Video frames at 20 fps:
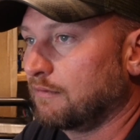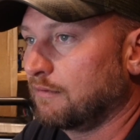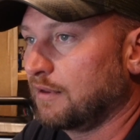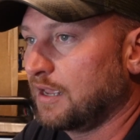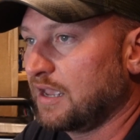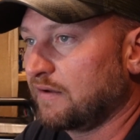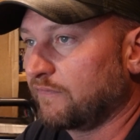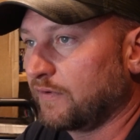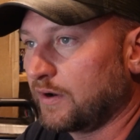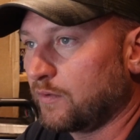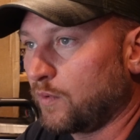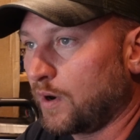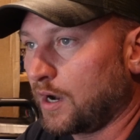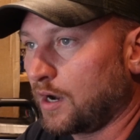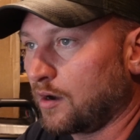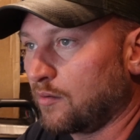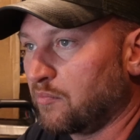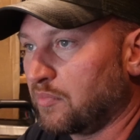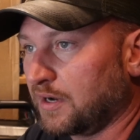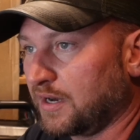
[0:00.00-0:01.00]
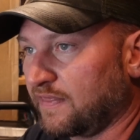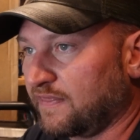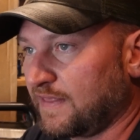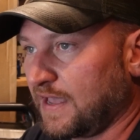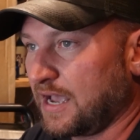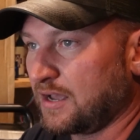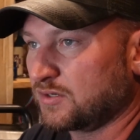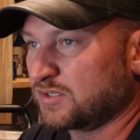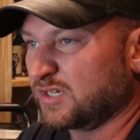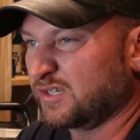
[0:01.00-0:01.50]
everywhere but
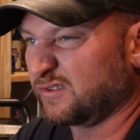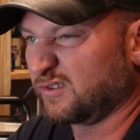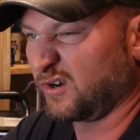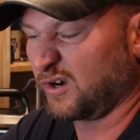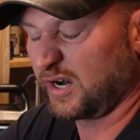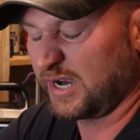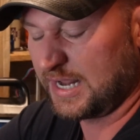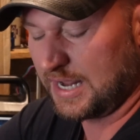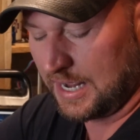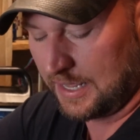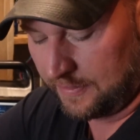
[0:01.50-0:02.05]
1,030. I